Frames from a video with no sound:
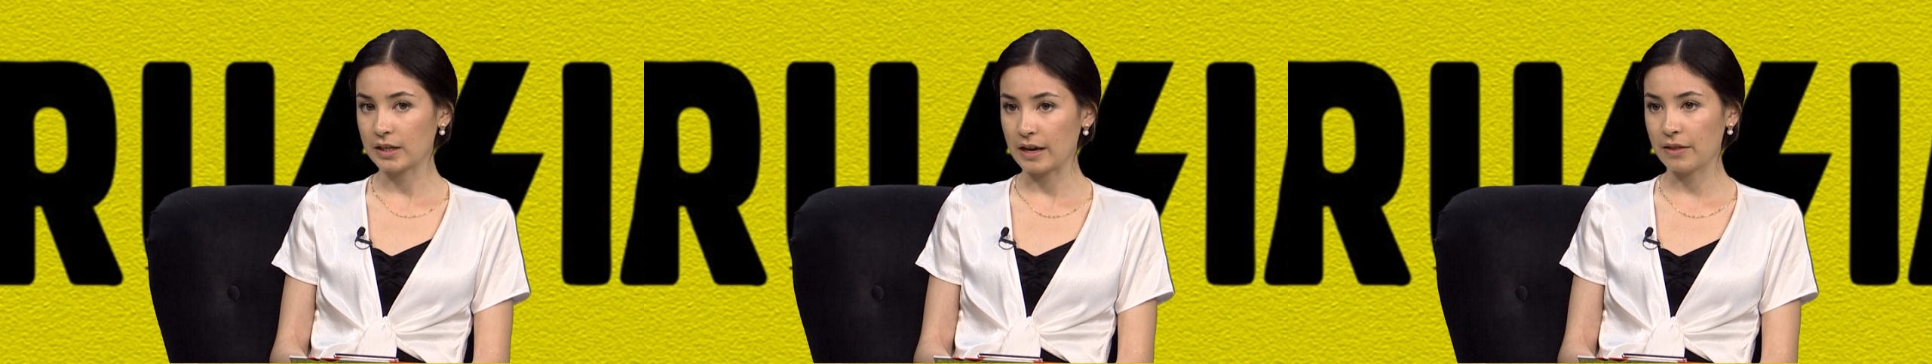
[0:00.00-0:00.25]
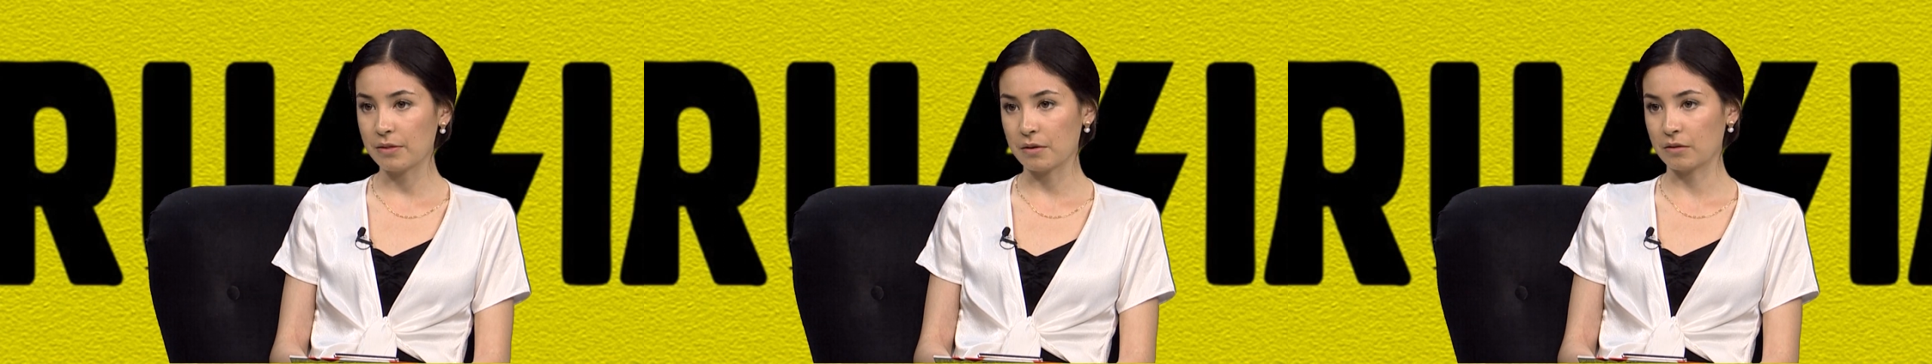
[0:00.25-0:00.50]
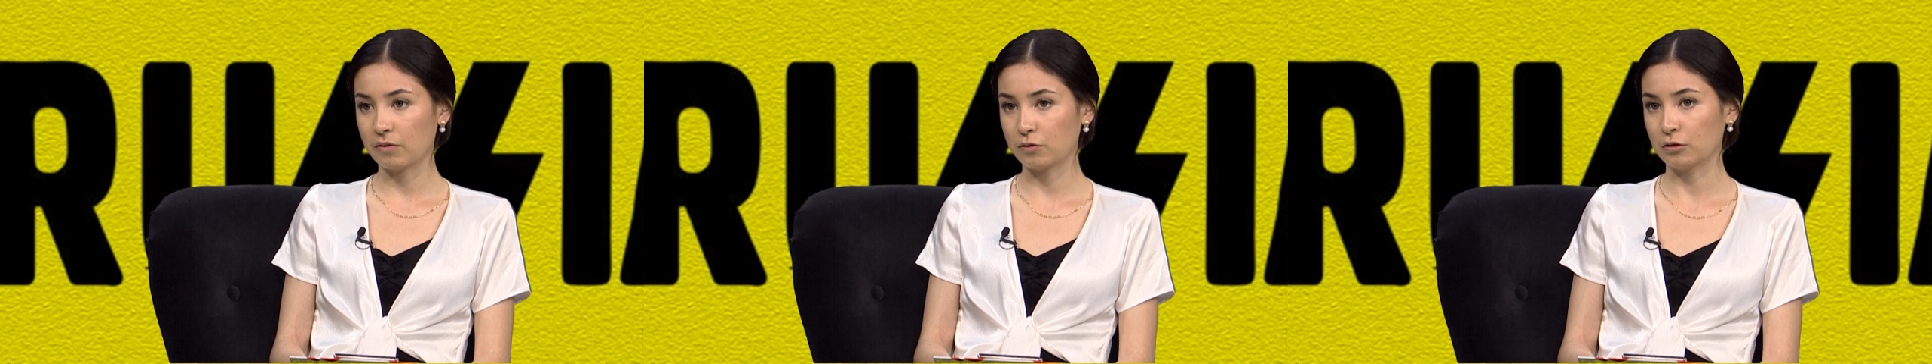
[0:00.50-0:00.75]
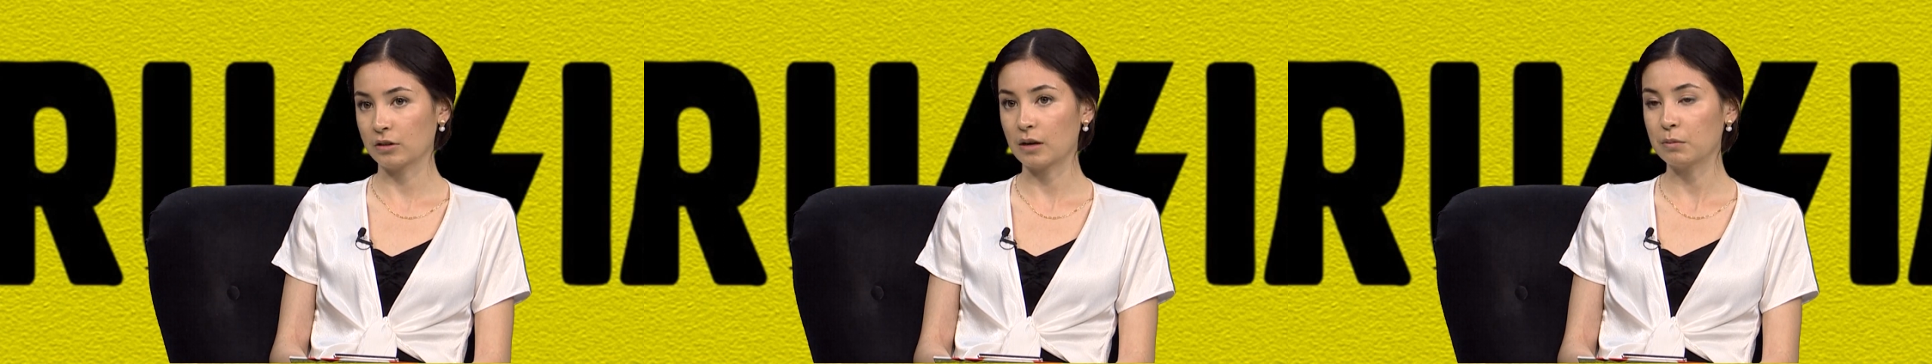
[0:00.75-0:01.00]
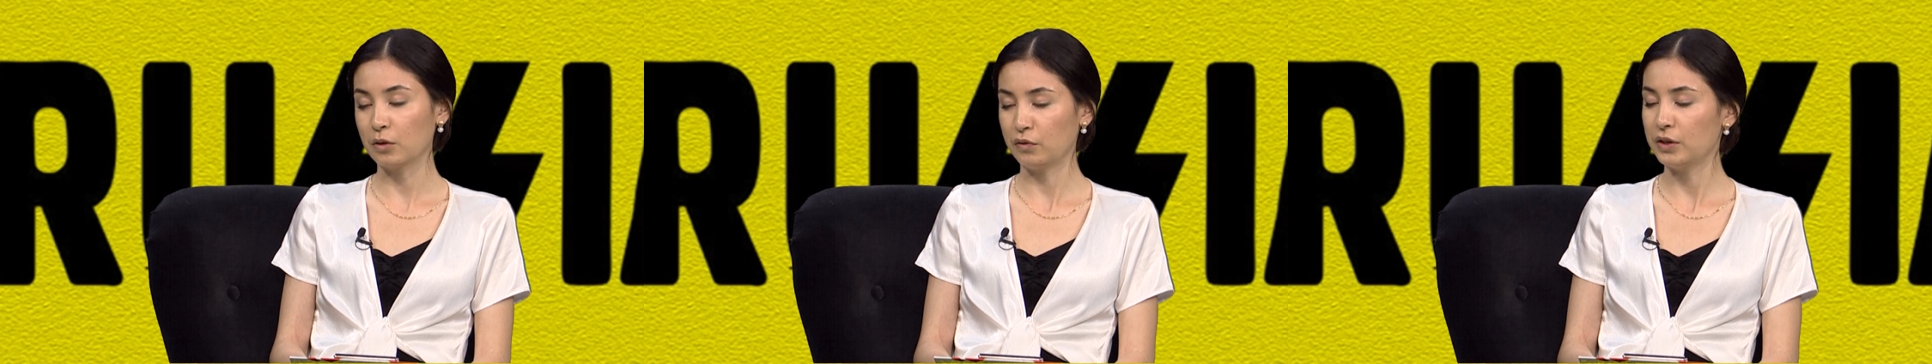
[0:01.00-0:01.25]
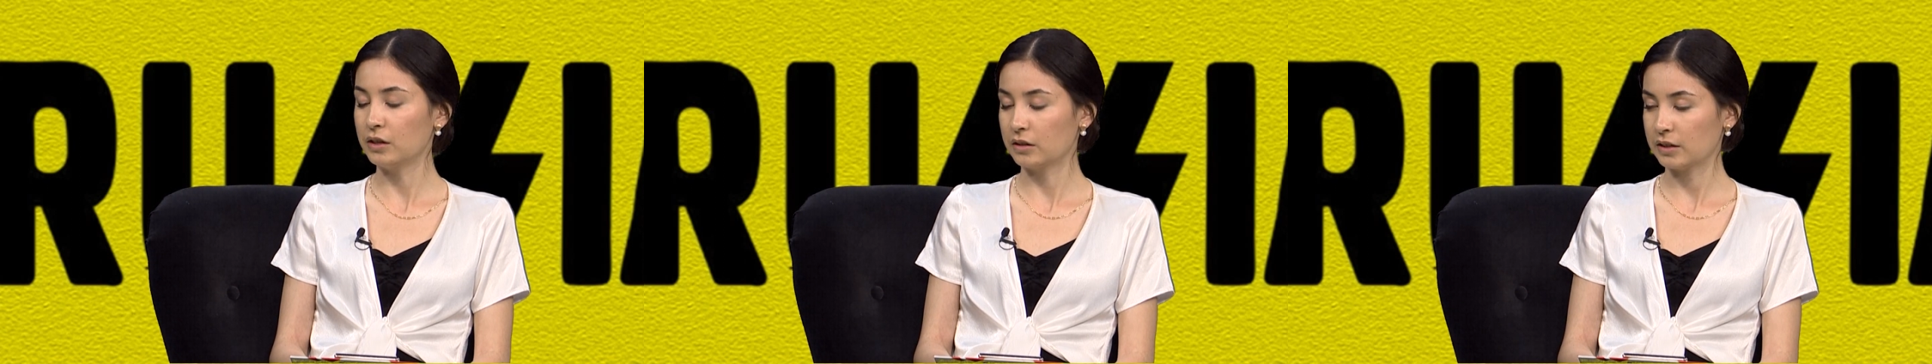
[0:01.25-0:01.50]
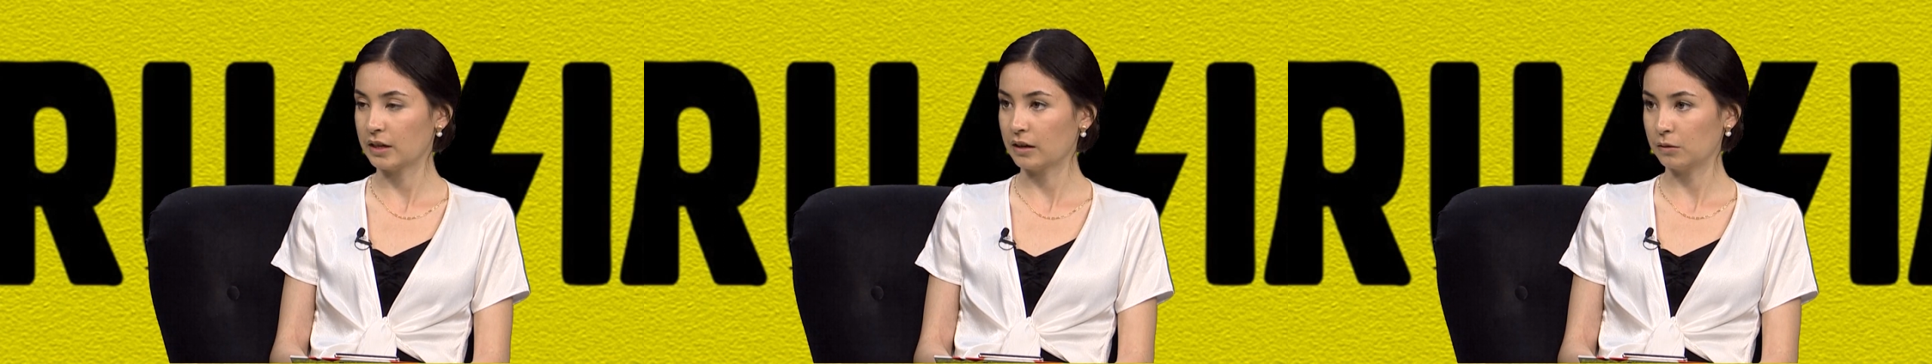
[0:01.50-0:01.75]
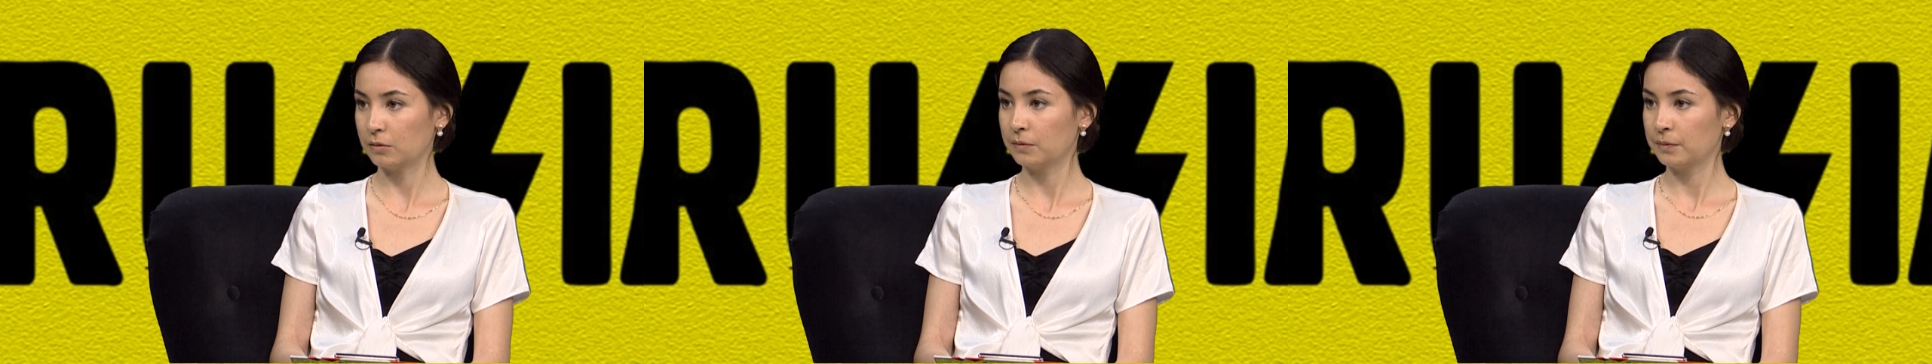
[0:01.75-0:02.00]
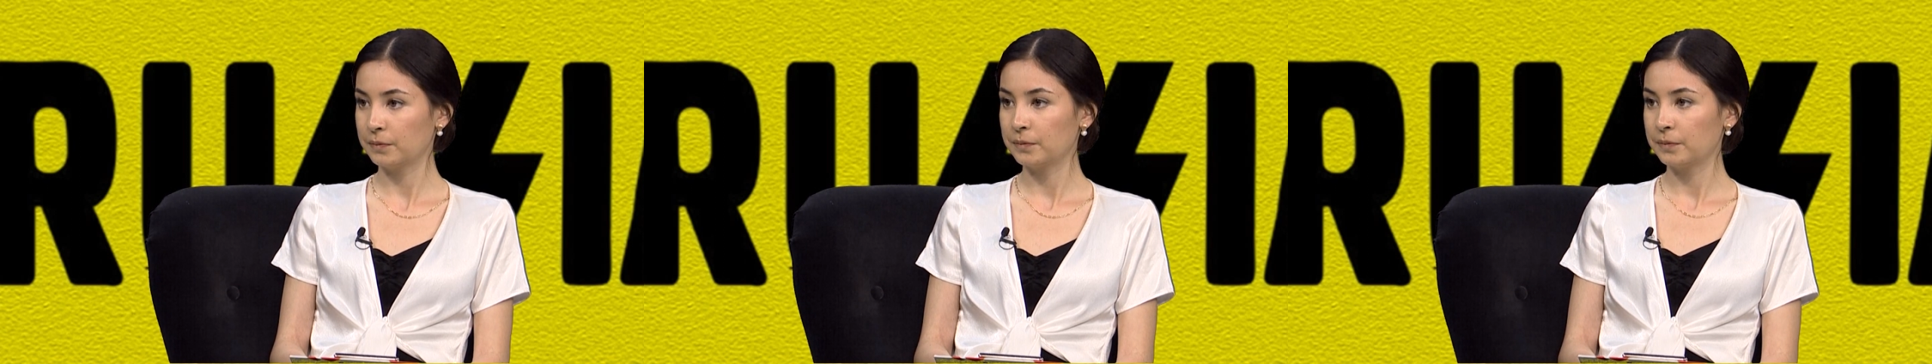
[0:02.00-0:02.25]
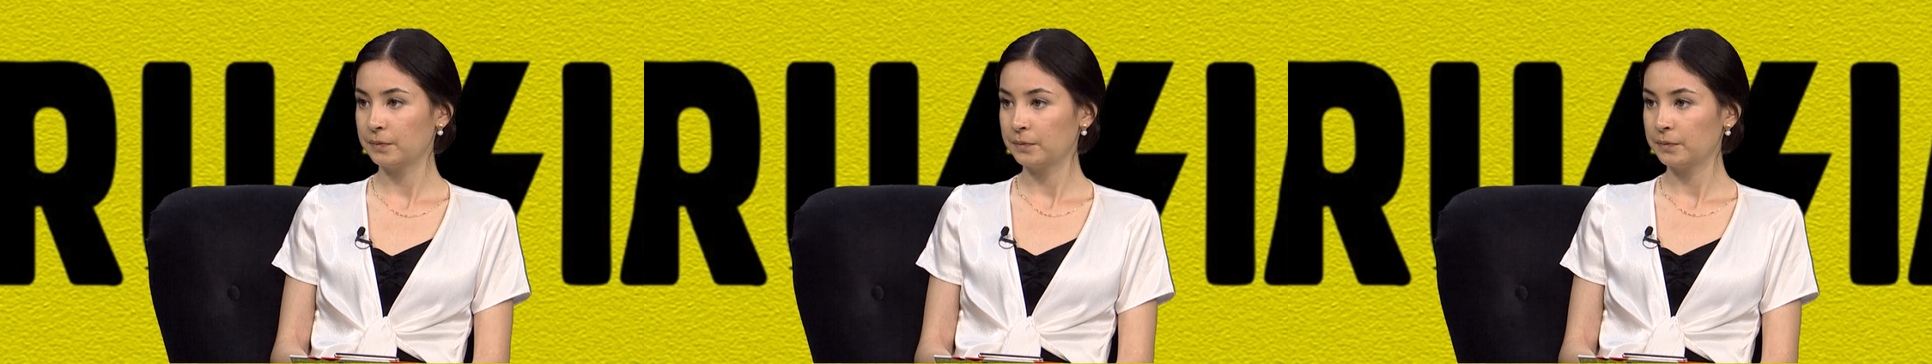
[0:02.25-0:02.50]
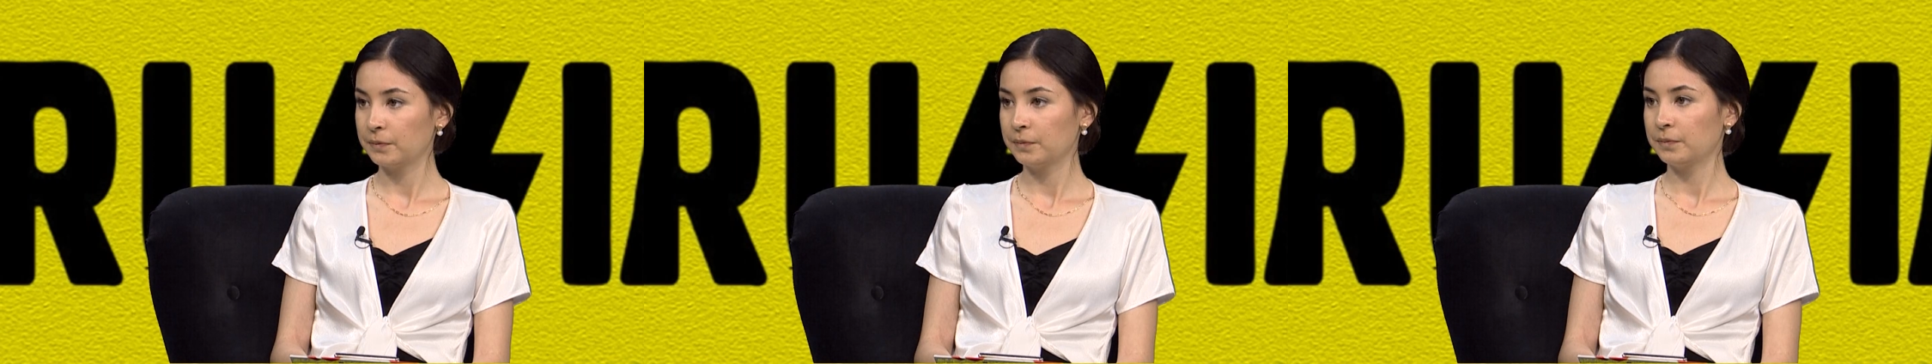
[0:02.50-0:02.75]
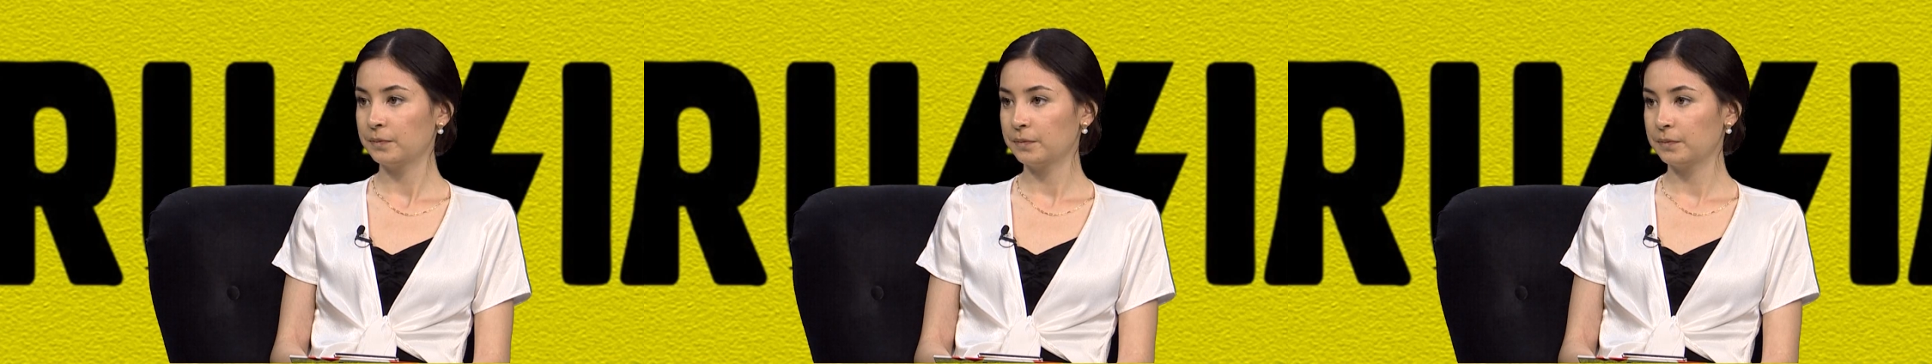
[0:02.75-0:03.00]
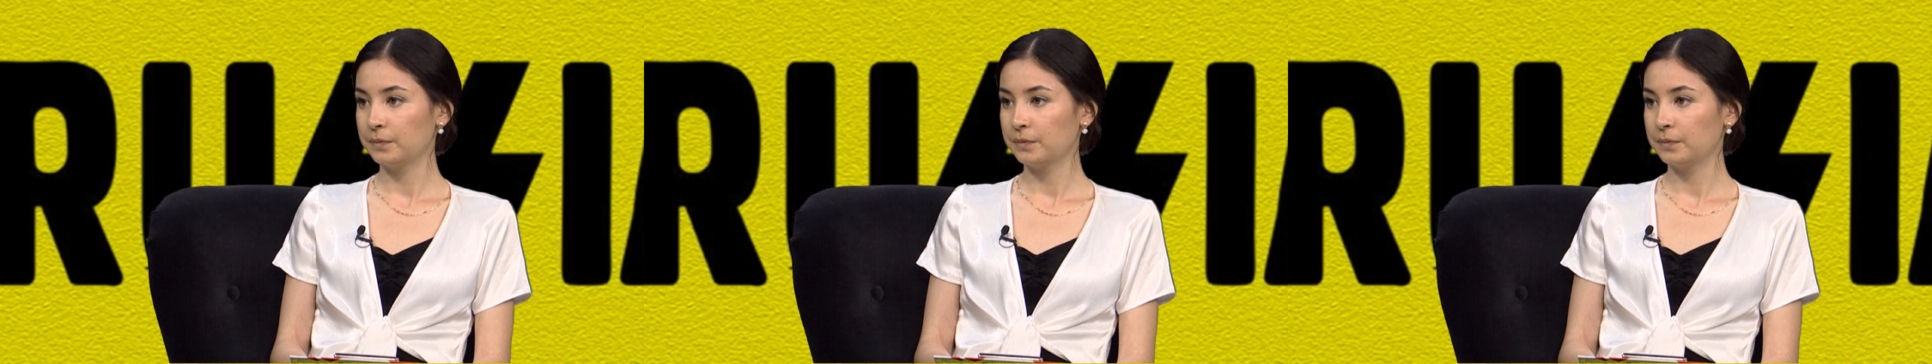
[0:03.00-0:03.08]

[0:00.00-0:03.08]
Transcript: staying there for a couple of years now. So it